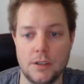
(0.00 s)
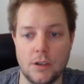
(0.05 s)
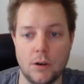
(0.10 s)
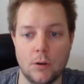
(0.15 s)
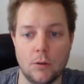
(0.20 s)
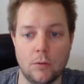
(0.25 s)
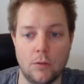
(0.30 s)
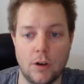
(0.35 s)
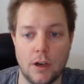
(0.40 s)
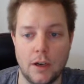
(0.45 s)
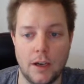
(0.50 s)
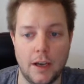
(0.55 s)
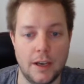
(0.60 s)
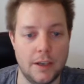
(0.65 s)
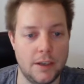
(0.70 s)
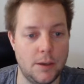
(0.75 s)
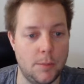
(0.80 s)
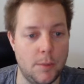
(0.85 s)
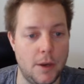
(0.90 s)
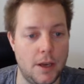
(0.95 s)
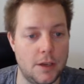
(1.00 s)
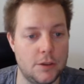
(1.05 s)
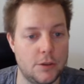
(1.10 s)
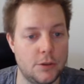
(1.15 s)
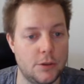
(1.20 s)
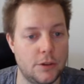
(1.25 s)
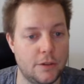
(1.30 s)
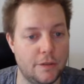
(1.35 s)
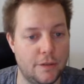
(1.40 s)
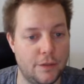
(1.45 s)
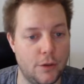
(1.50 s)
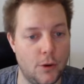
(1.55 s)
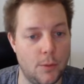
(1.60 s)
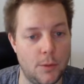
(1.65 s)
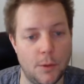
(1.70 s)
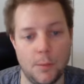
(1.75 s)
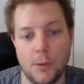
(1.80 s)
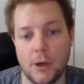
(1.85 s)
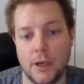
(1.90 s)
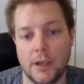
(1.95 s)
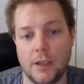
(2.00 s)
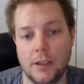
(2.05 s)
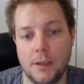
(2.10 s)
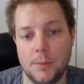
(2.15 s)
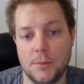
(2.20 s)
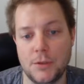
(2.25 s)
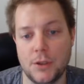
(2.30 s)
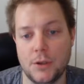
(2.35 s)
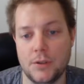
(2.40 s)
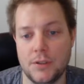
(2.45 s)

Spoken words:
I will run a command to confirm that my Calypso